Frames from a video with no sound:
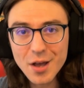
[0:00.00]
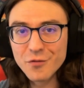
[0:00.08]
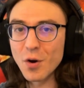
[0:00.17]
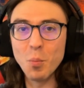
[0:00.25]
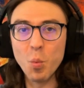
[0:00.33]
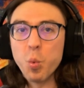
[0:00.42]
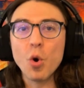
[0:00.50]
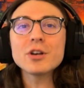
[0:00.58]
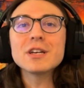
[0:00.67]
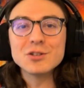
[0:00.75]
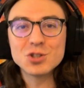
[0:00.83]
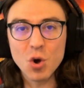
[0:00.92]
from
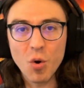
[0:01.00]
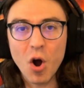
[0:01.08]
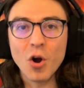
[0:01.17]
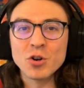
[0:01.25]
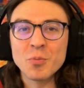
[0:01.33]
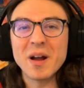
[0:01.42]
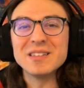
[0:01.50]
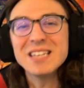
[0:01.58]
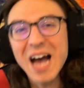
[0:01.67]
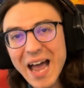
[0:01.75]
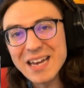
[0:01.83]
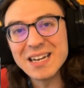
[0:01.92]
working so hard or by
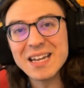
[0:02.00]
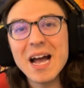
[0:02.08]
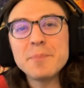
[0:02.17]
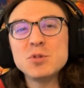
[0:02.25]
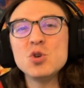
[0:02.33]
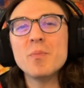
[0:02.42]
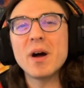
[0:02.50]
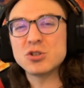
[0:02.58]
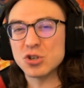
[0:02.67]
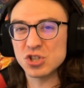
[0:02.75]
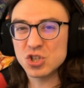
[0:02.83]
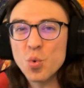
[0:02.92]
tightening up too much
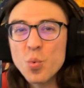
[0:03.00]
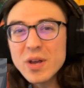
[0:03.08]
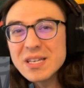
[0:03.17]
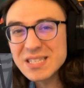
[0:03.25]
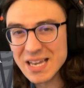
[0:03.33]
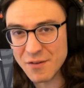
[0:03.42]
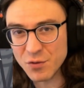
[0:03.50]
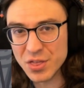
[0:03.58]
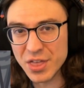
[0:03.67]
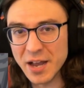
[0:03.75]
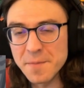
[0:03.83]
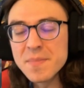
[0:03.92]
or squeezing
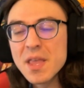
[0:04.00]
everything.